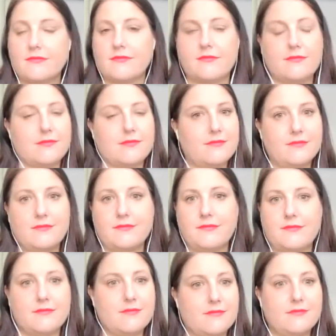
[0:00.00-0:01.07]

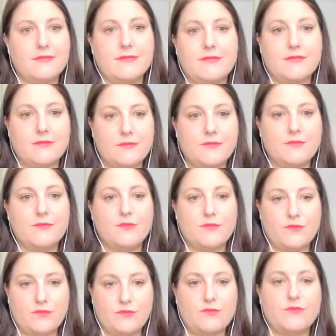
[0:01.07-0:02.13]

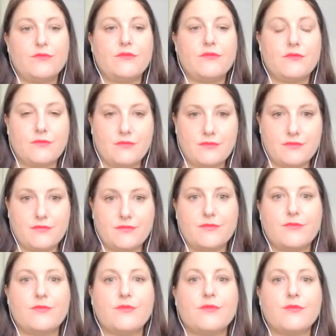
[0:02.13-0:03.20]

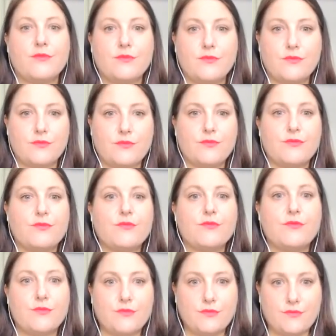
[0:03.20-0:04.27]

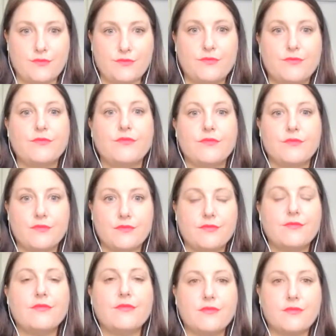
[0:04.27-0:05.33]

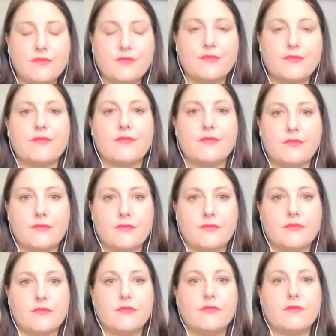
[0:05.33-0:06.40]

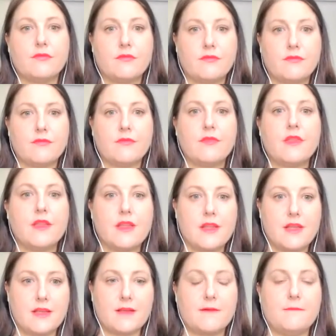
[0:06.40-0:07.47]

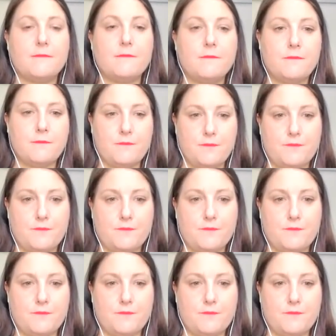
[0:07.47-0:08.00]
(silent)